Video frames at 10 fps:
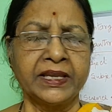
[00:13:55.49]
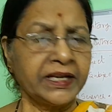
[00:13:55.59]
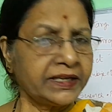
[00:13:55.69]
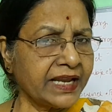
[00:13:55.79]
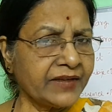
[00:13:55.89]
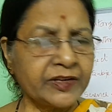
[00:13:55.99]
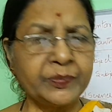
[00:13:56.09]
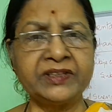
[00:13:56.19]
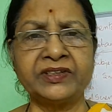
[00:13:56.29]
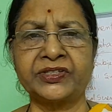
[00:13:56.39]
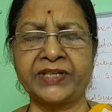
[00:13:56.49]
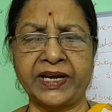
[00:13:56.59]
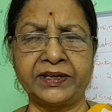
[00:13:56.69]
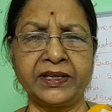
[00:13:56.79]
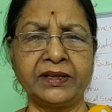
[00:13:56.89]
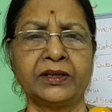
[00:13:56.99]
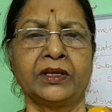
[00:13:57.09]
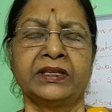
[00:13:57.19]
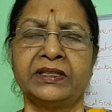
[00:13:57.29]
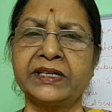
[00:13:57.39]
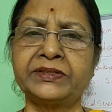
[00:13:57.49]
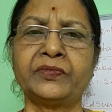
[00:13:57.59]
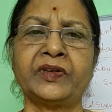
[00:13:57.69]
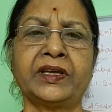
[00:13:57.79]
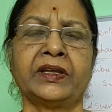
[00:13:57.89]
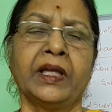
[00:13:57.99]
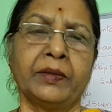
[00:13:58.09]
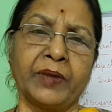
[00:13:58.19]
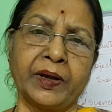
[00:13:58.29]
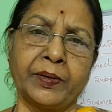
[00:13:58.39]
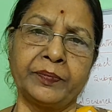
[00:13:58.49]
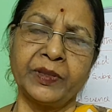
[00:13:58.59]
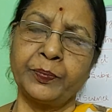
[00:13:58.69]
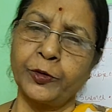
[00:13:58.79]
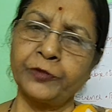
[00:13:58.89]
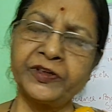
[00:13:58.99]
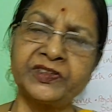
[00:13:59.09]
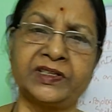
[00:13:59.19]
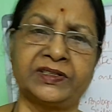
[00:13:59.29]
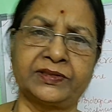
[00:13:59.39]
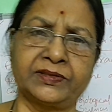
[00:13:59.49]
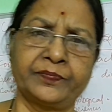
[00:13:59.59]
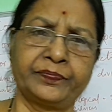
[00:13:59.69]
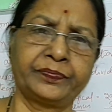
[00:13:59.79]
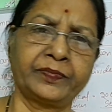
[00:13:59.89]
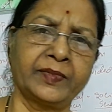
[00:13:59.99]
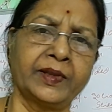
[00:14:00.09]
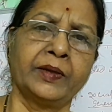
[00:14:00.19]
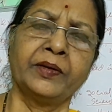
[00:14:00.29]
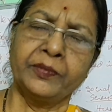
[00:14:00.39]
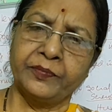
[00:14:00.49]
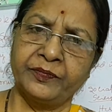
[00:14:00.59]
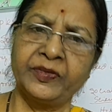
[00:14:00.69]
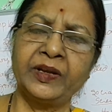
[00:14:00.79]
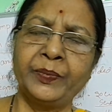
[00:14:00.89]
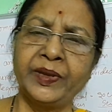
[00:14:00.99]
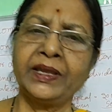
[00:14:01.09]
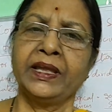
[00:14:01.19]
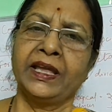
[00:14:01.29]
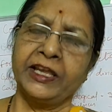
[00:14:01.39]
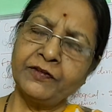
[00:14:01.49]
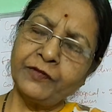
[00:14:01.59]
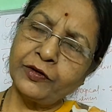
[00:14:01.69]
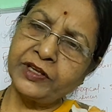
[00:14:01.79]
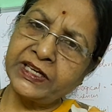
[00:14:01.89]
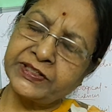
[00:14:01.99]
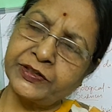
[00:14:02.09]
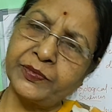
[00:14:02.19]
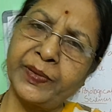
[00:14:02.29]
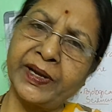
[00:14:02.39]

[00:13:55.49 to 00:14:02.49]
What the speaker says: it never be the static. That's why the professors will be influenced